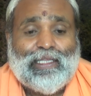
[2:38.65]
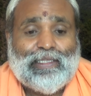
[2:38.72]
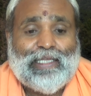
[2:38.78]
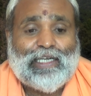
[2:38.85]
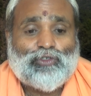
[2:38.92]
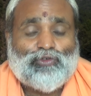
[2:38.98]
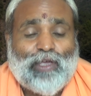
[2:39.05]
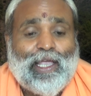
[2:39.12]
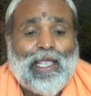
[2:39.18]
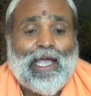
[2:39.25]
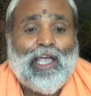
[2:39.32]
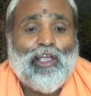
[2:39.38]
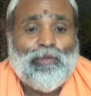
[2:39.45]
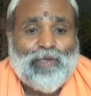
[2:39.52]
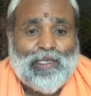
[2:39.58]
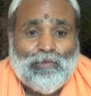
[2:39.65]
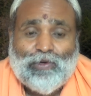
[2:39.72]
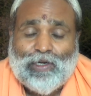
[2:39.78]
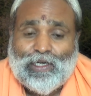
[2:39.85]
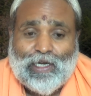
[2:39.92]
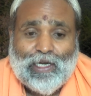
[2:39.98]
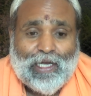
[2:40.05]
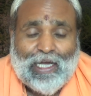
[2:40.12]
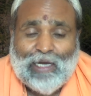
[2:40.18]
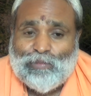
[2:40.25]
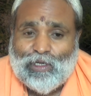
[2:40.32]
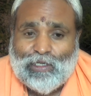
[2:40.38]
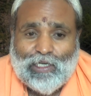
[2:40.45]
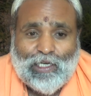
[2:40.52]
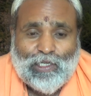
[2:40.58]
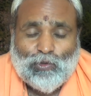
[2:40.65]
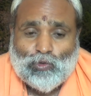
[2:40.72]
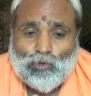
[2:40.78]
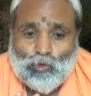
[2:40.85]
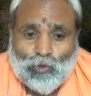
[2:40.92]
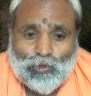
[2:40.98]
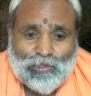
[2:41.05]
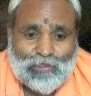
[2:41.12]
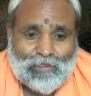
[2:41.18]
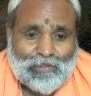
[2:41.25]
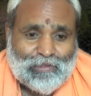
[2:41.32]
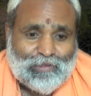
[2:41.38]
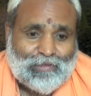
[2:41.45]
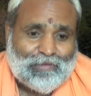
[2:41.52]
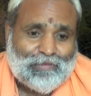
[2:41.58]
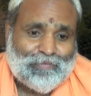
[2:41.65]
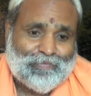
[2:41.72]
that's why I'll be liberated. I'm not telling you jokes.